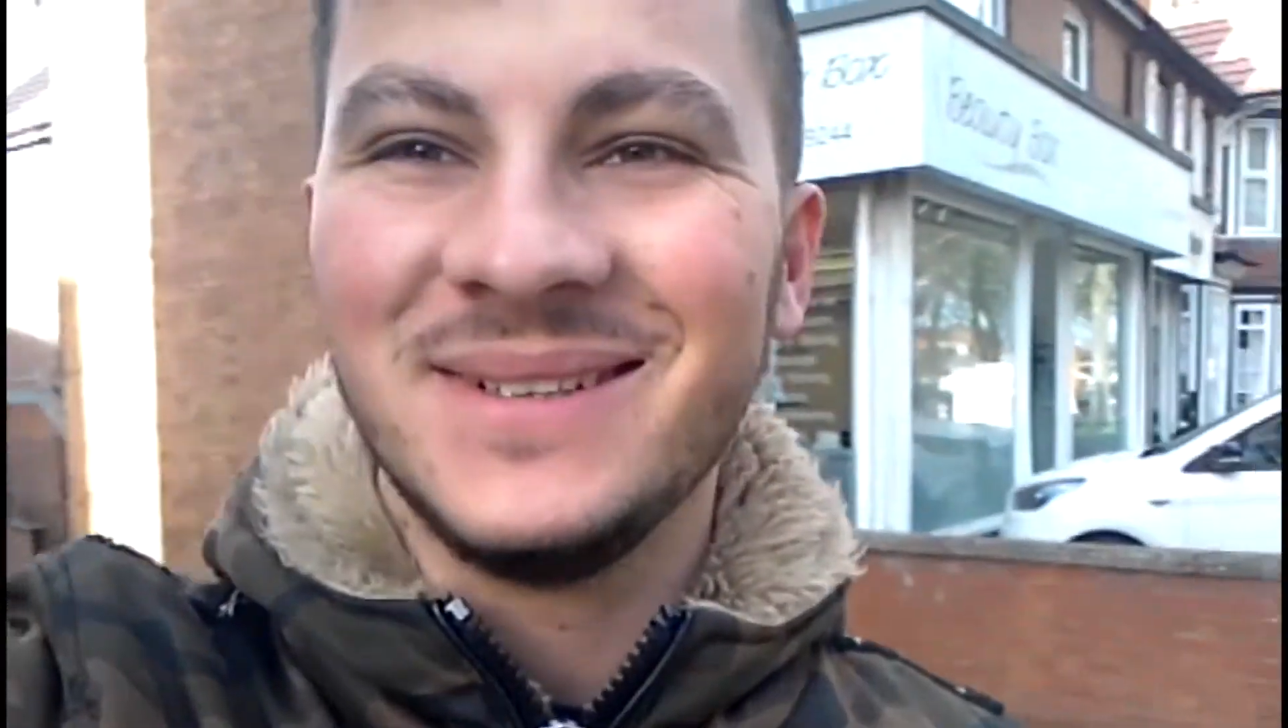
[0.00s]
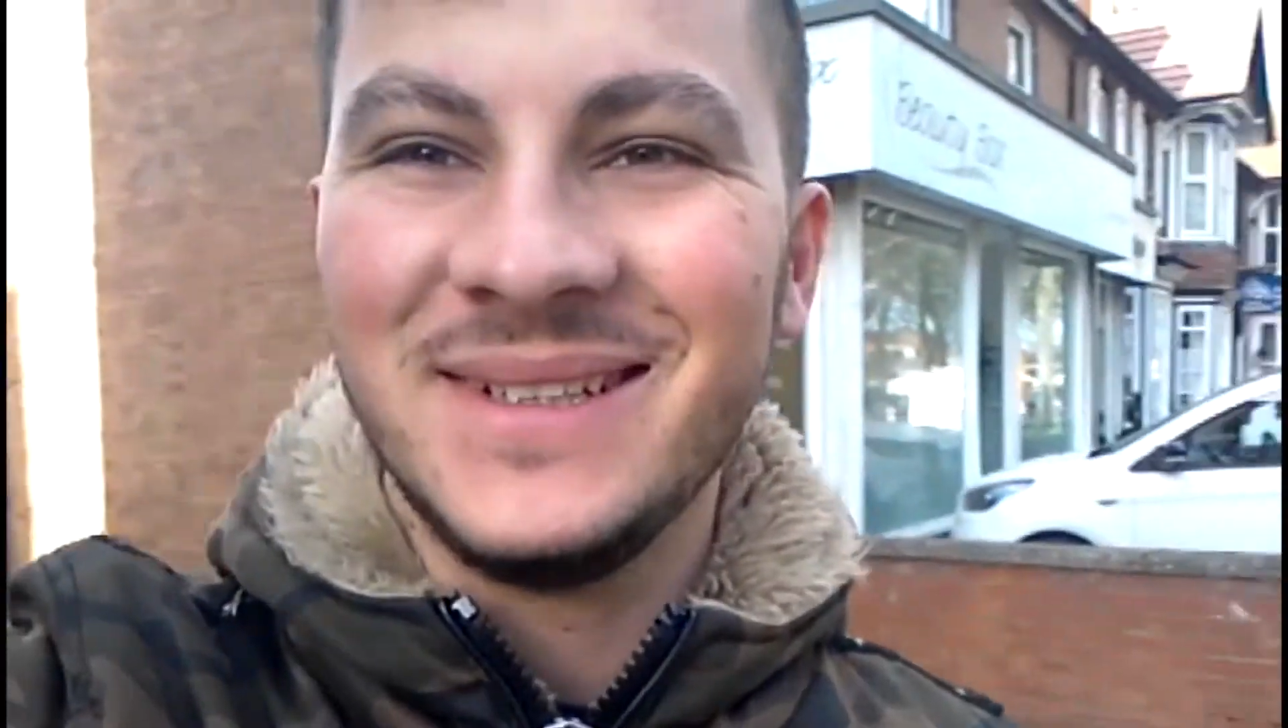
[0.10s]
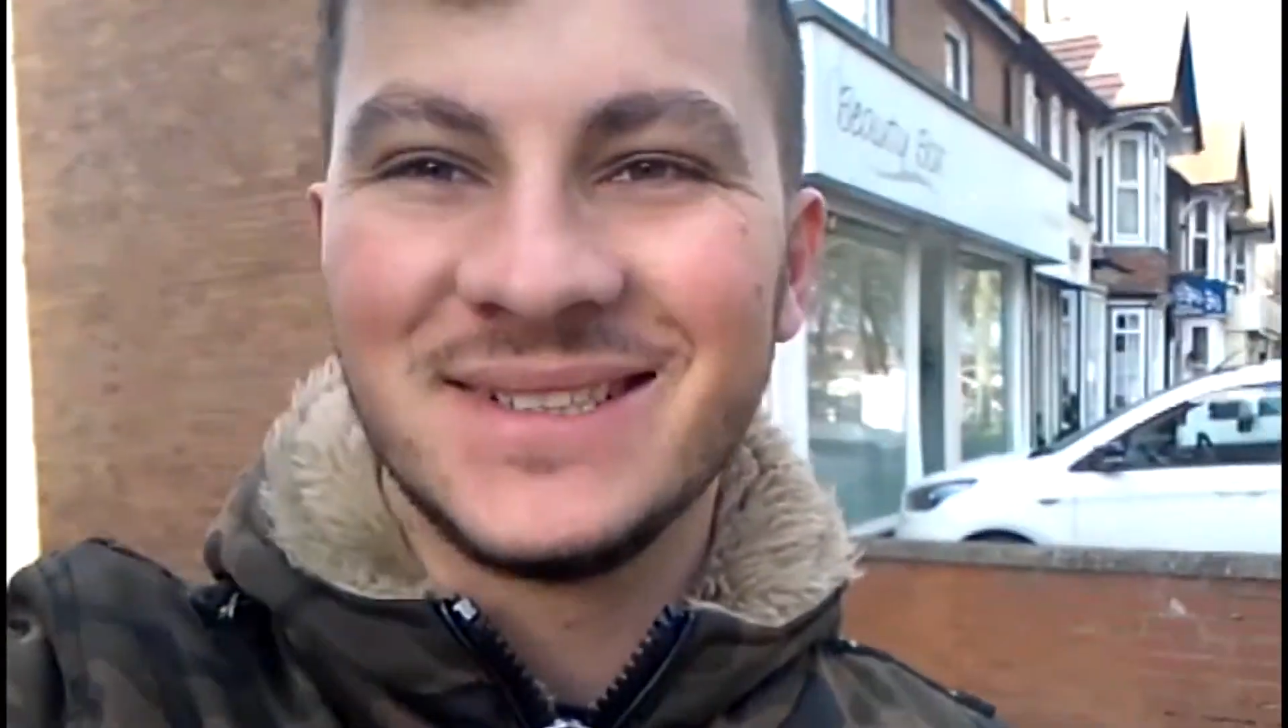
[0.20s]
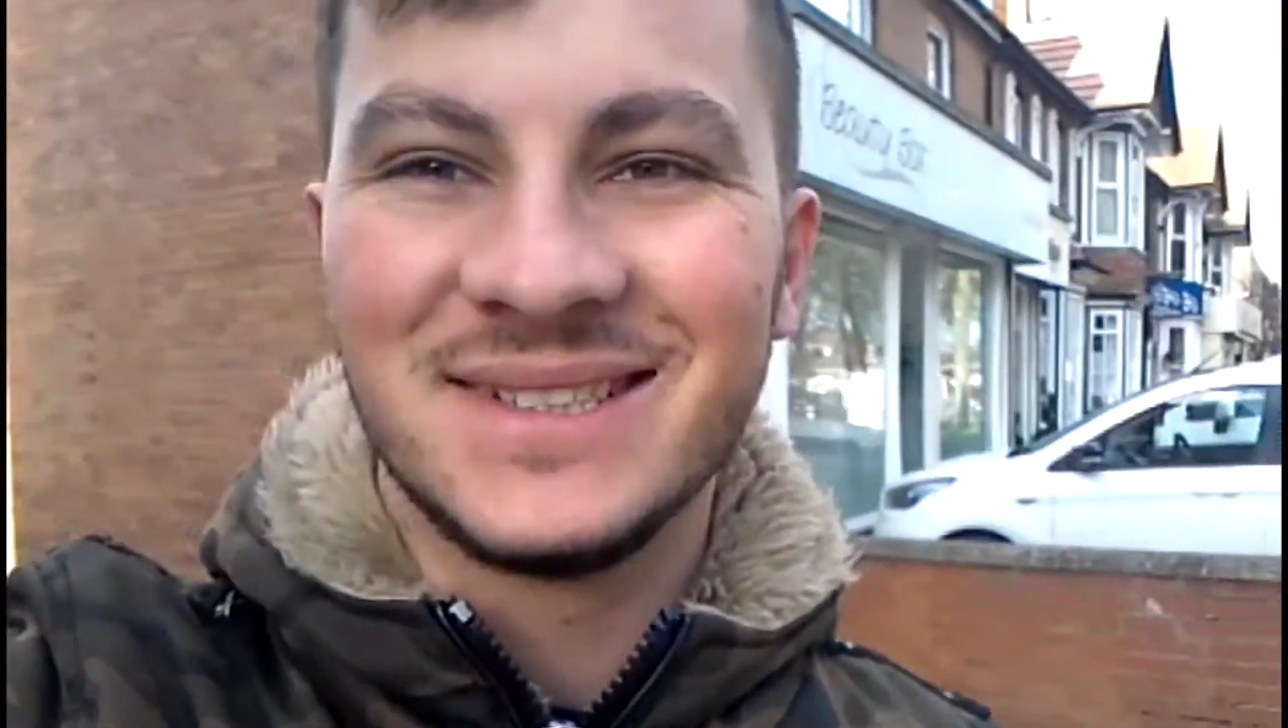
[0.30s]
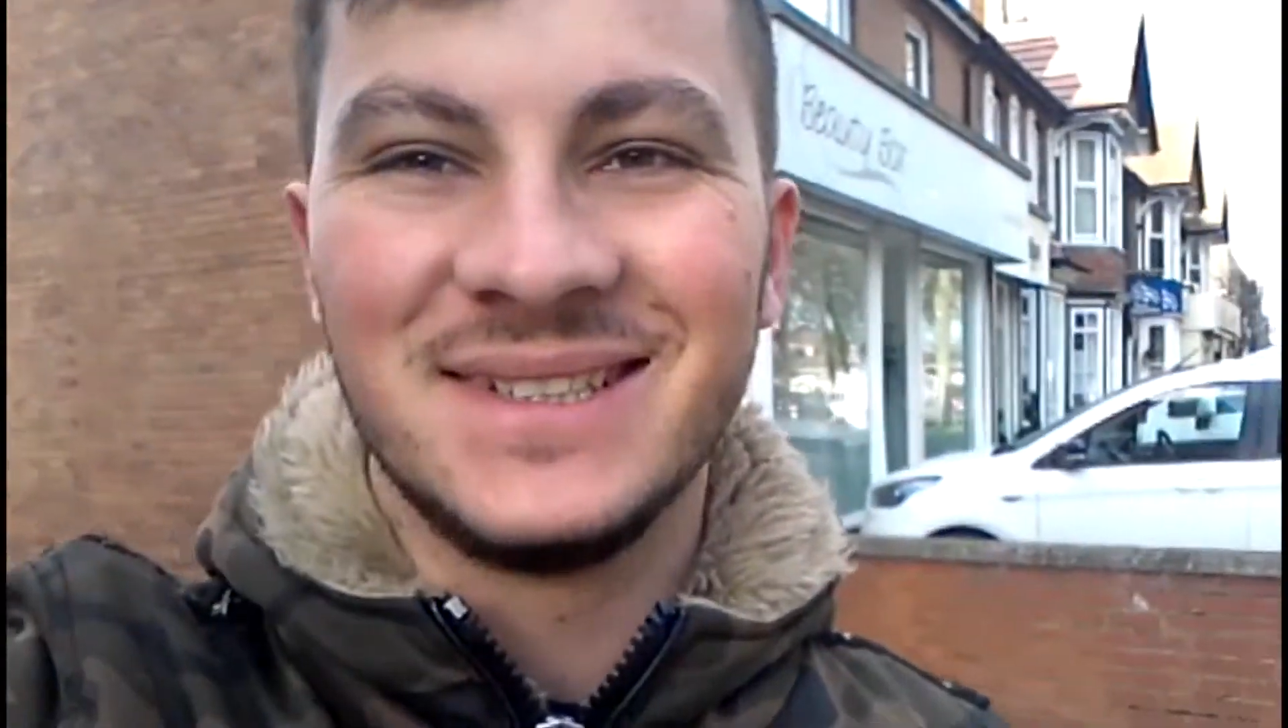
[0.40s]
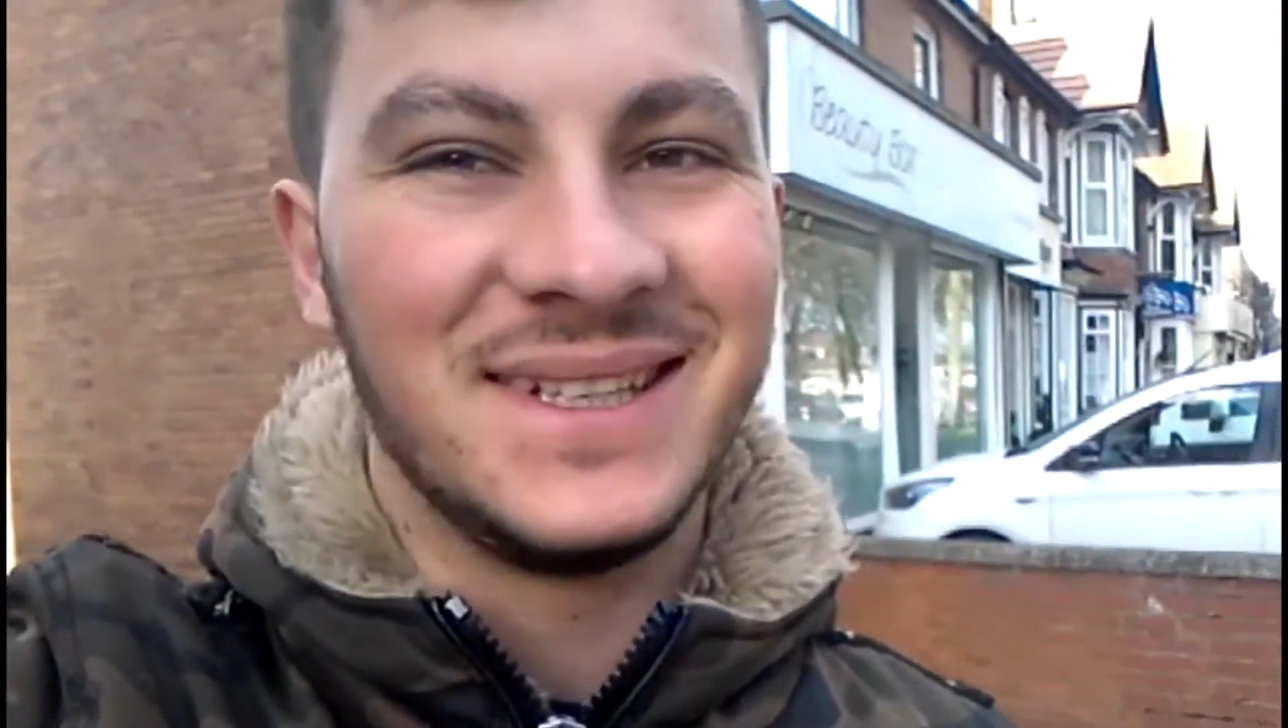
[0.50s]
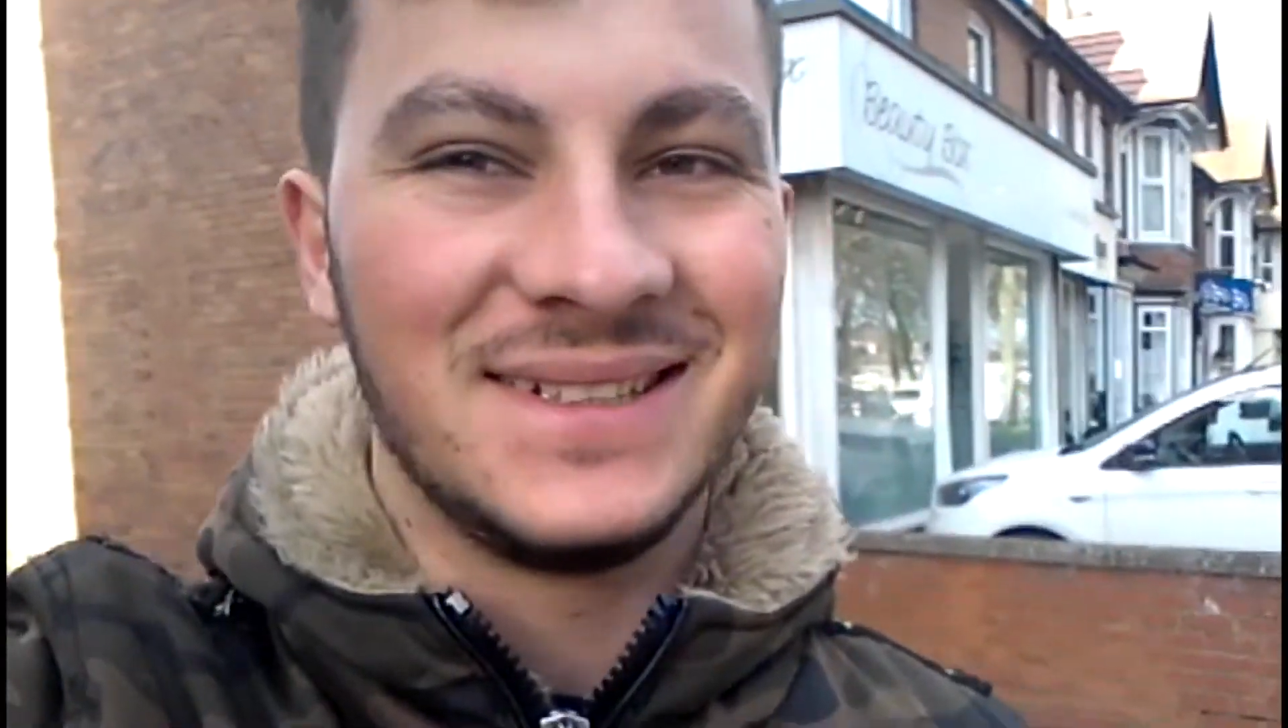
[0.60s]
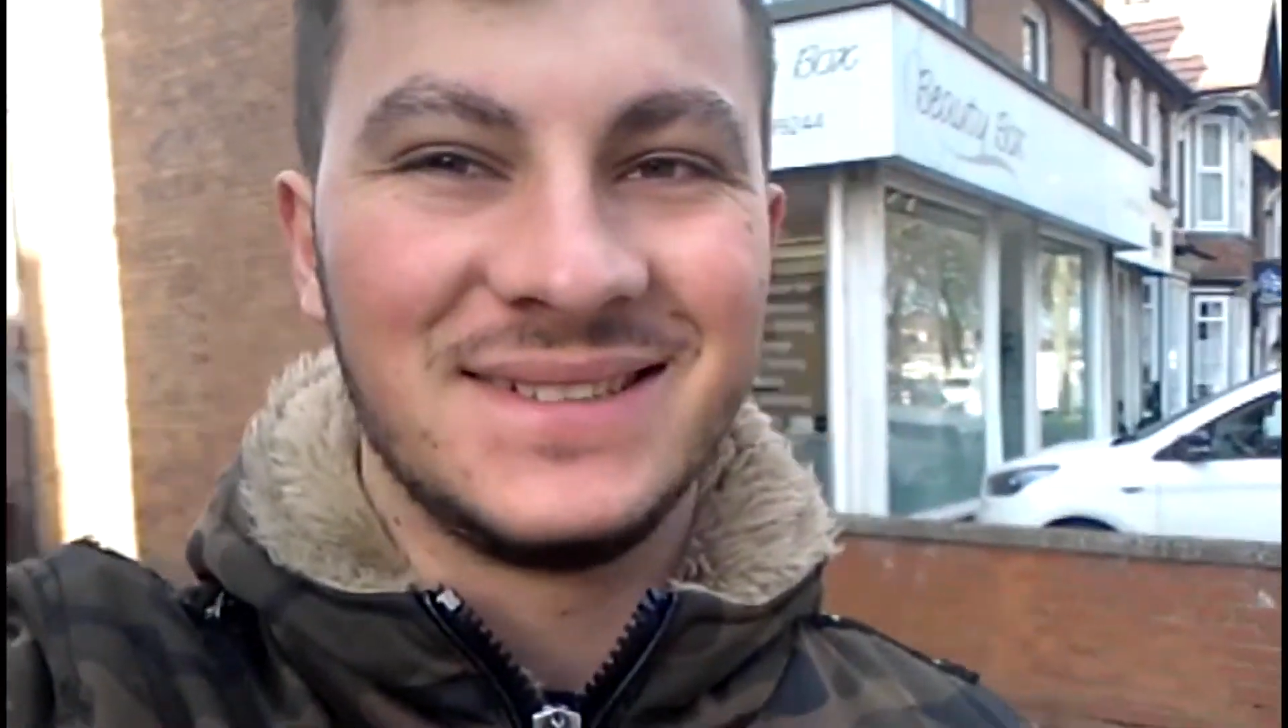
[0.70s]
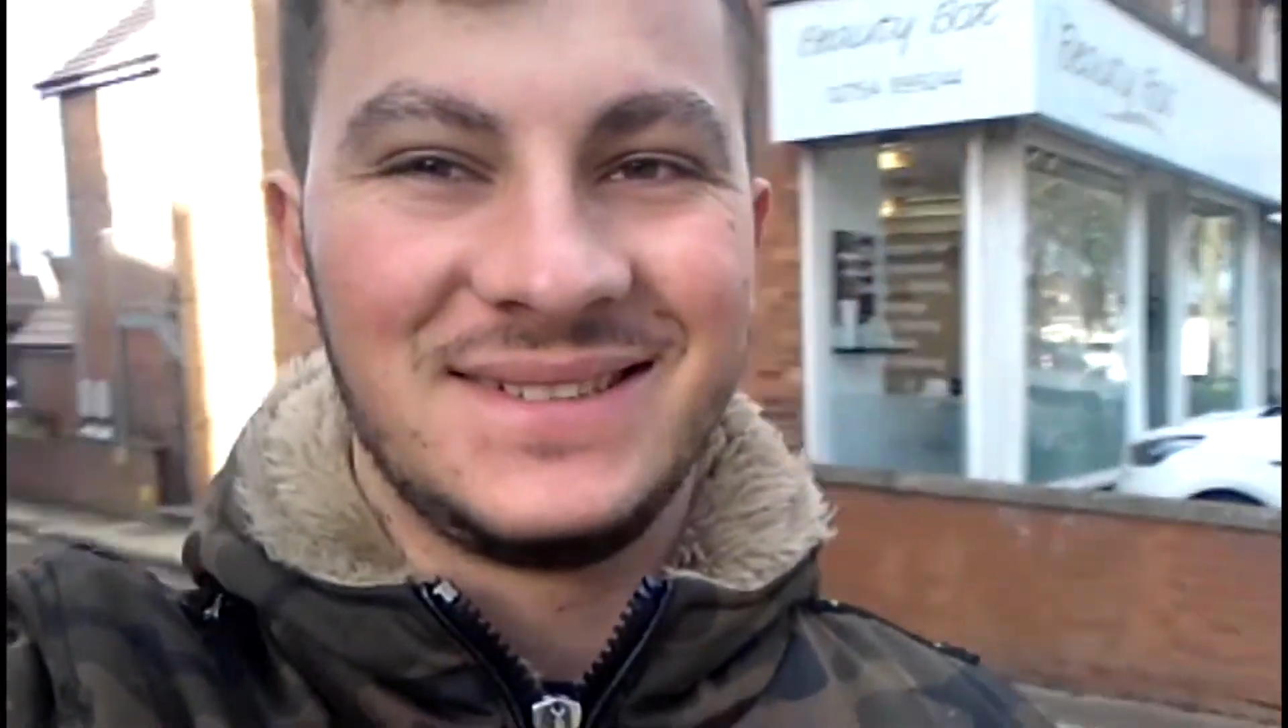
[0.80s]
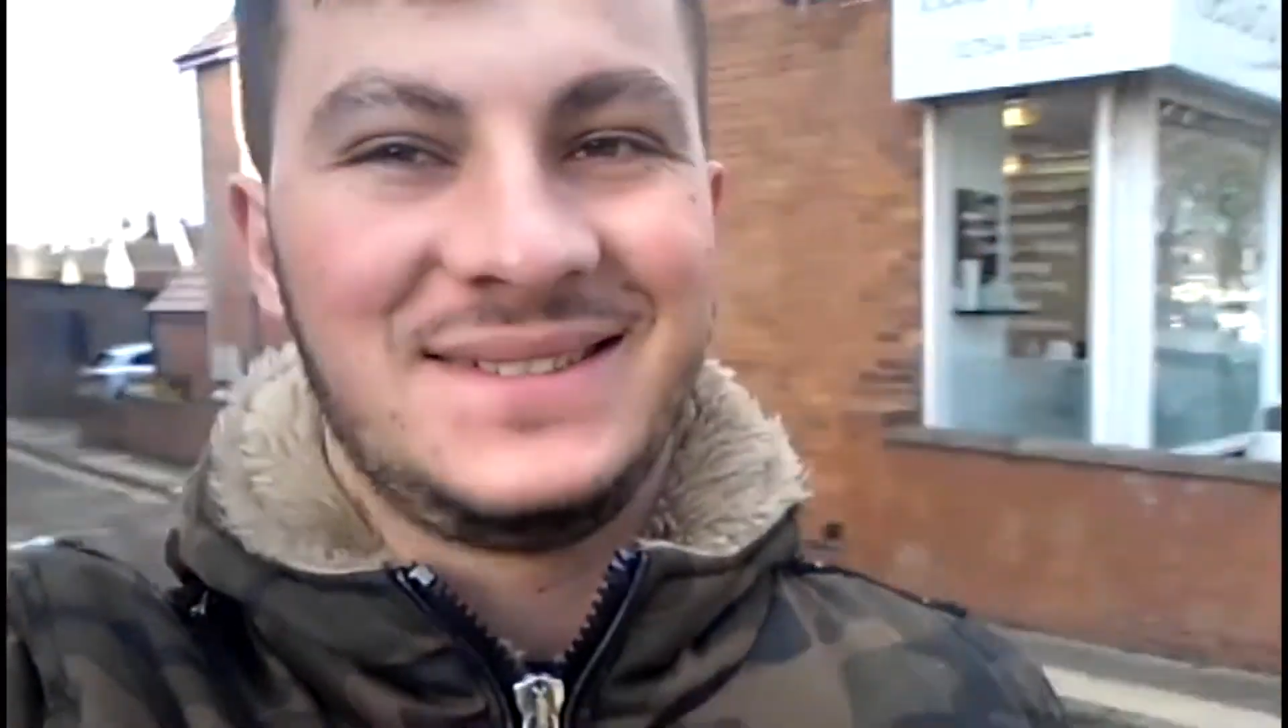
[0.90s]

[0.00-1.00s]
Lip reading: easy, yet